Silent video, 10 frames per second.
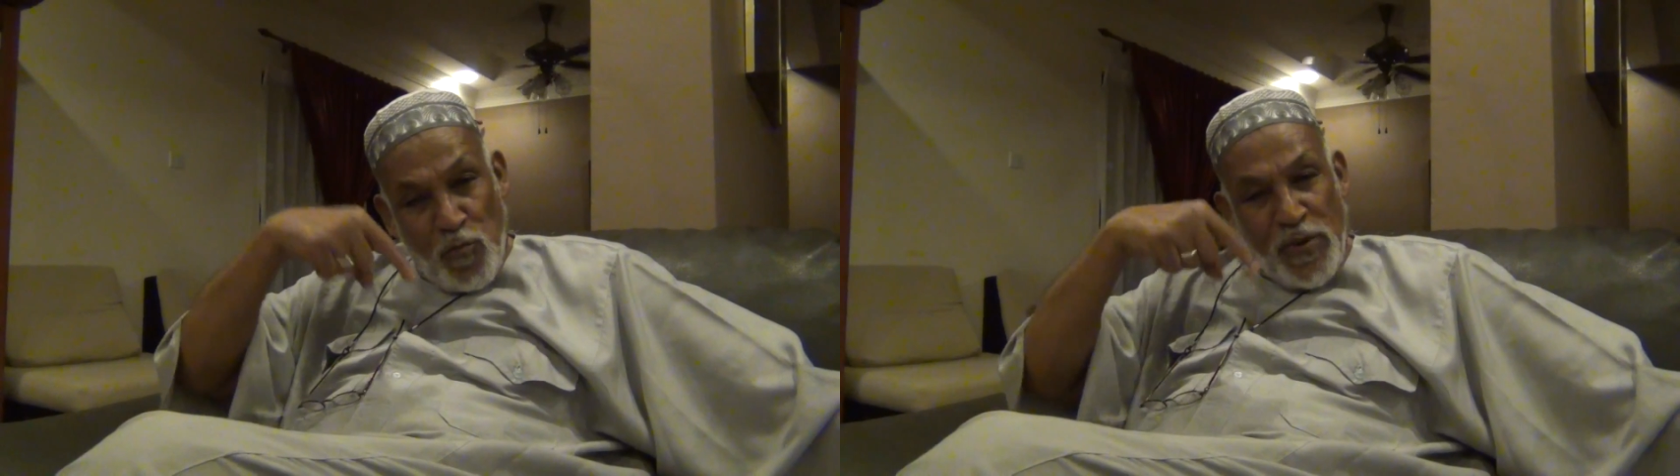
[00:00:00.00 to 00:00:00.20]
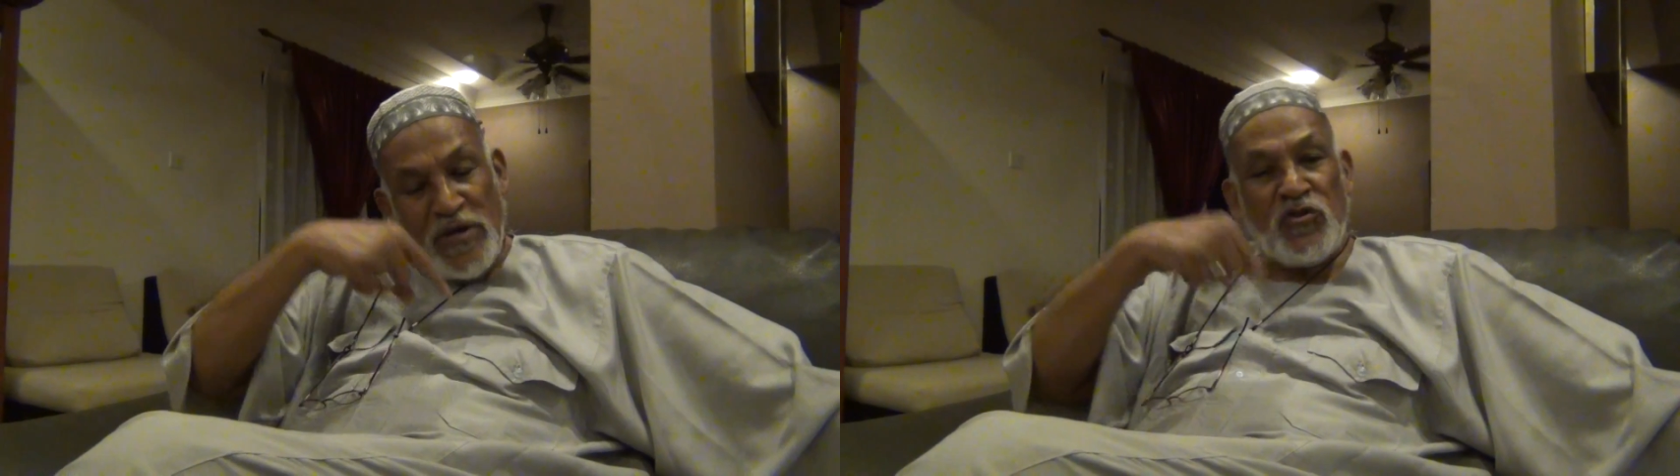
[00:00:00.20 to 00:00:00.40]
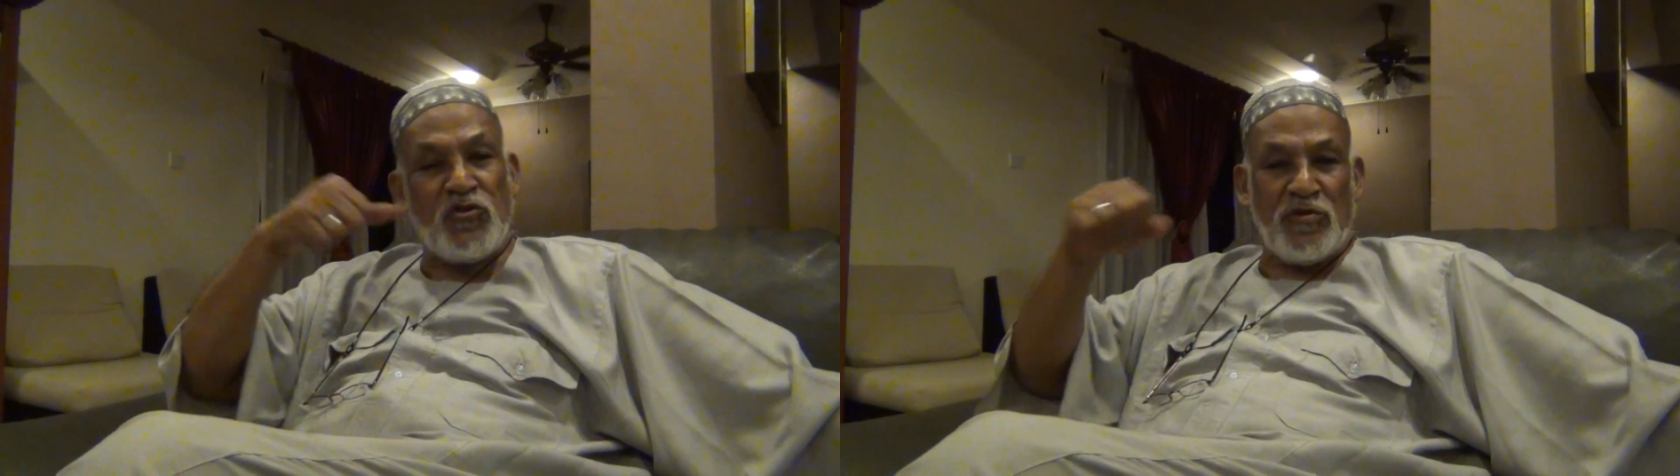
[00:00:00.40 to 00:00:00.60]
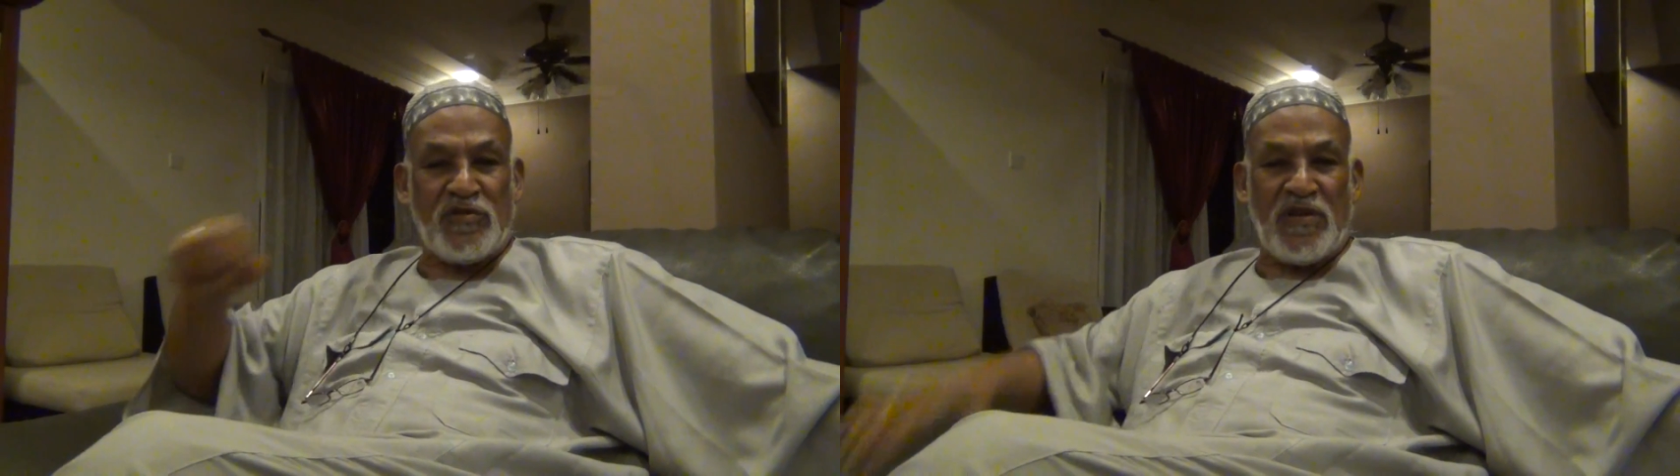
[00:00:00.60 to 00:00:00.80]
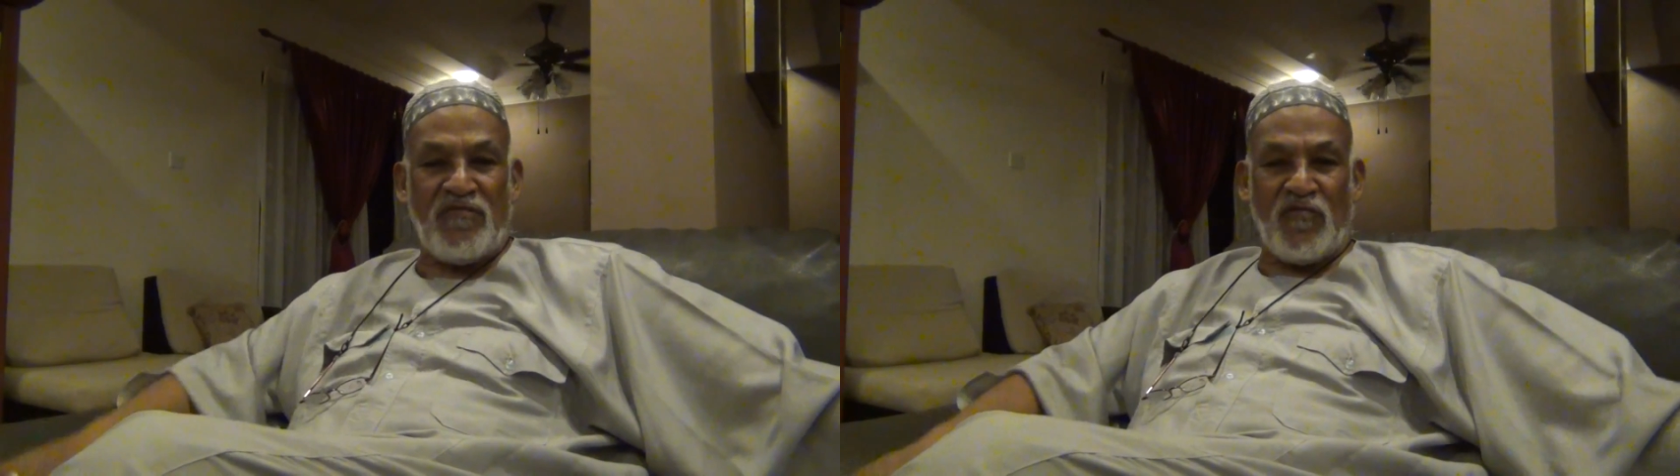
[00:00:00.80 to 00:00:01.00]
punish
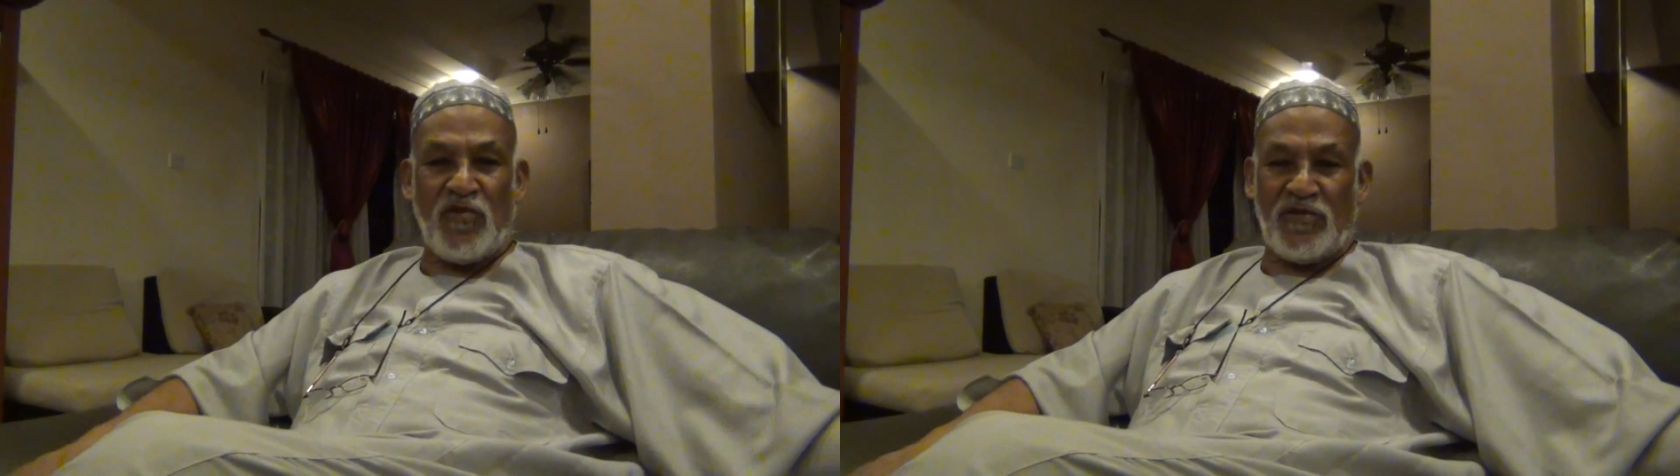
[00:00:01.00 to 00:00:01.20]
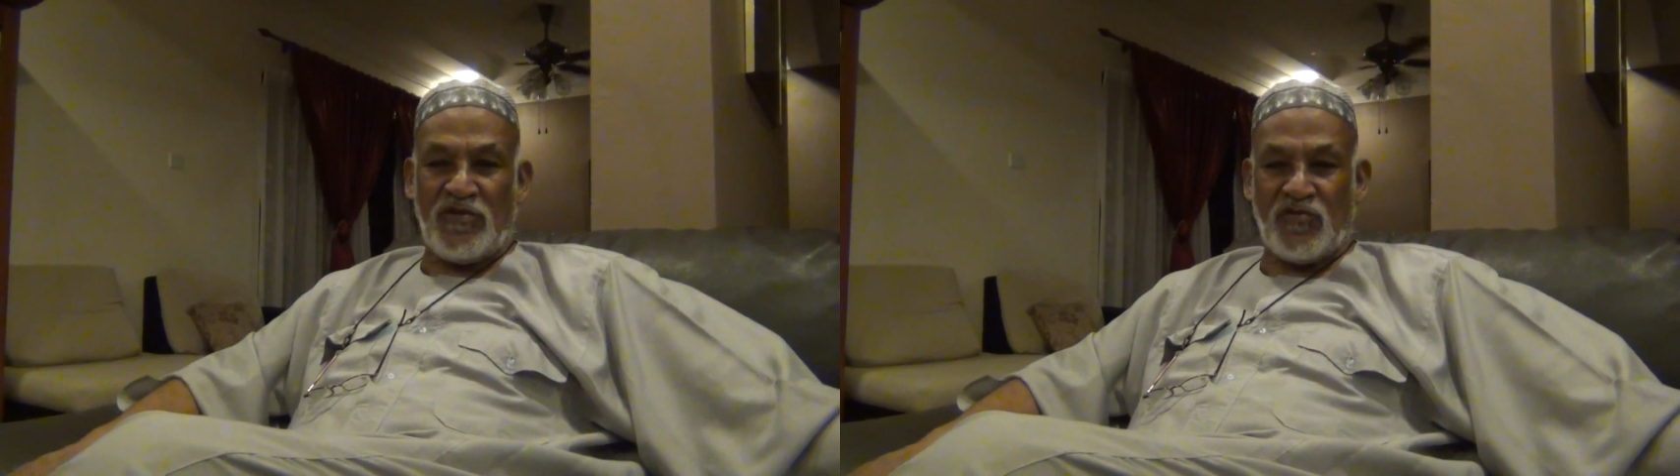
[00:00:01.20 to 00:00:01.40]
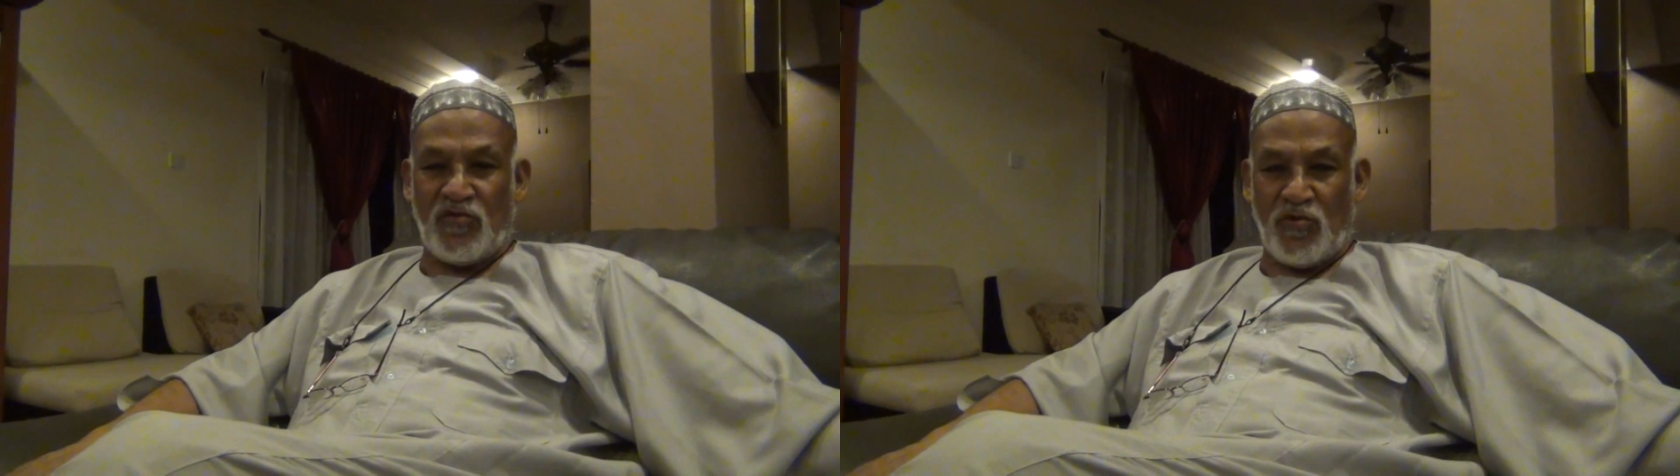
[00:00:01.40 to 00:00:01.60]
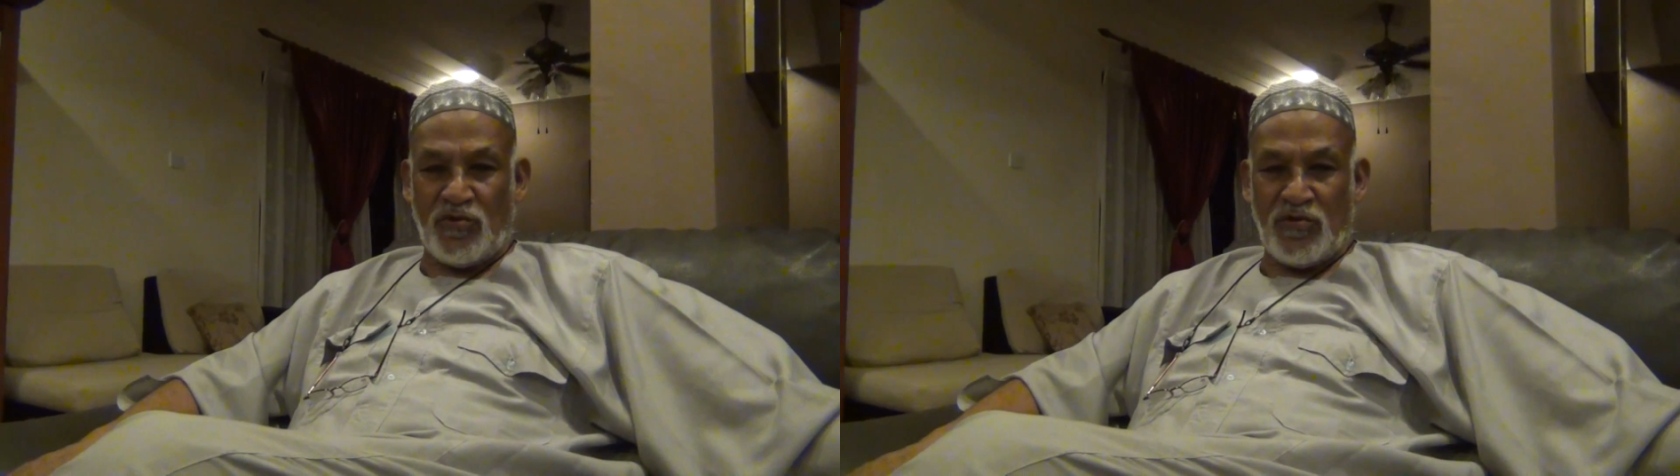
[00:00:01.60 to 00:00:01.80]
yourself for this thought.